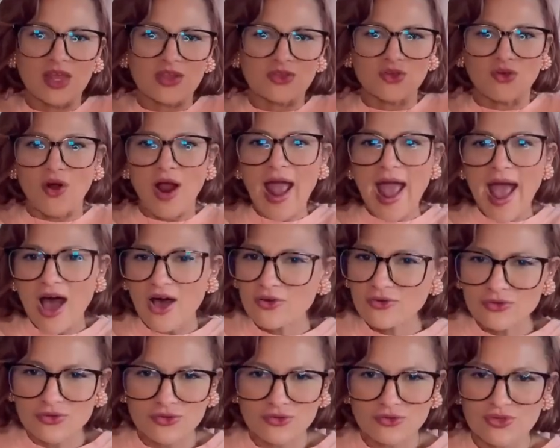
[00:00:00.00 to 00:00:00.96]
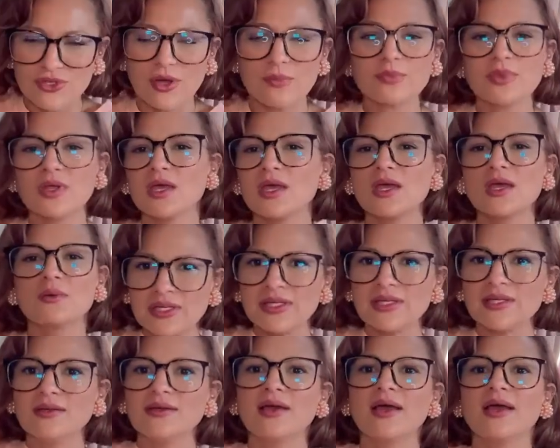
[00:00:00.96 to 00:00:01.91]
house or something,
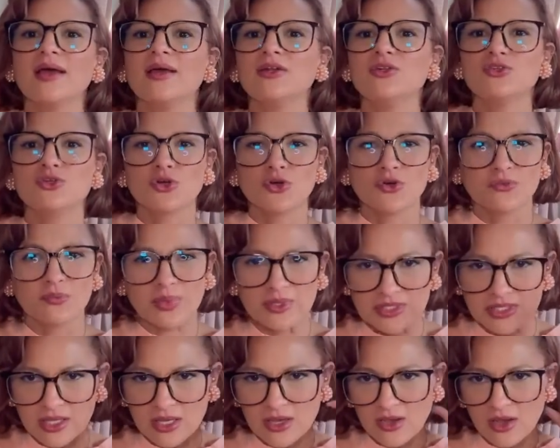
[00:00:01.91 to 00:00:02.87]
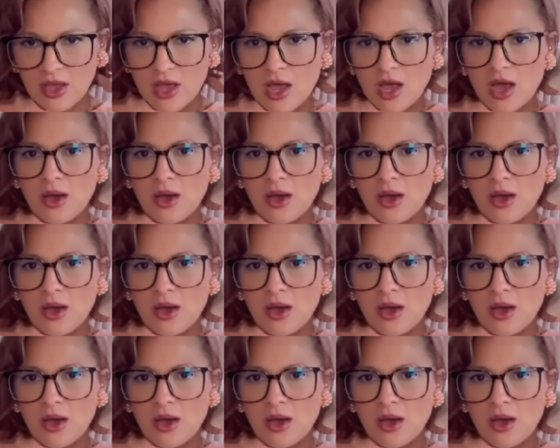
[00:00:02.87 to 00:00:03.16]
and you're busy